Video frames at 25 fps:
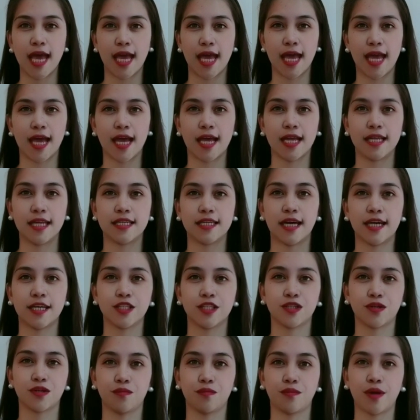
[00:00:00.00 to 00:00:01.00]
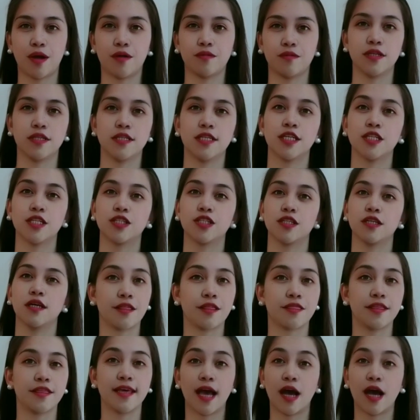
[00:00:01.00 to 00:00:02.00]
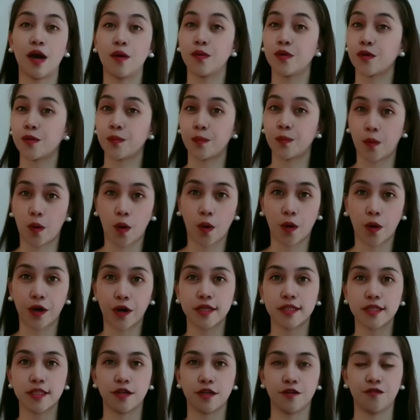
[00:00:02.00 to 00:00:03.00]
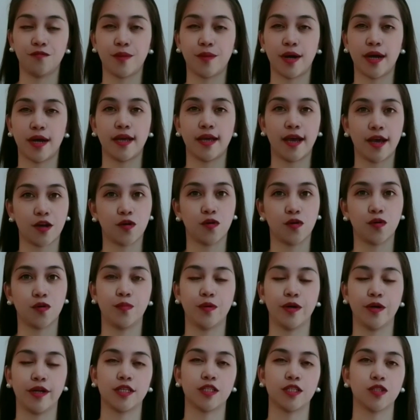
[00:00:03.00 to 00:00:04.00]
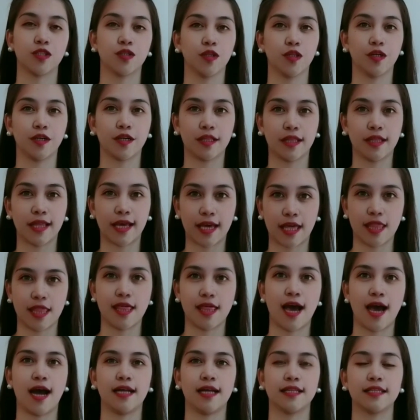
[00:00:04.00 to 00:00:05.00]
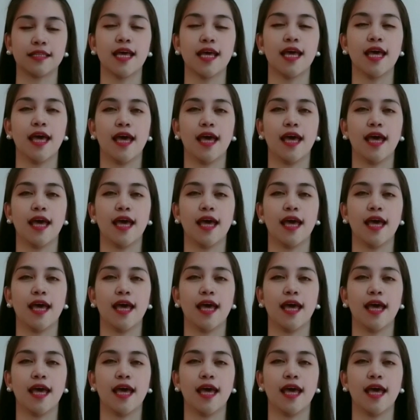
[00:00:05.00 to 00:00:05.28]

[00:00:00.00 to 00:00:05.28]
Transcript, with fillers: and I surrounded it at the outer part part of my ecobricks to look like that.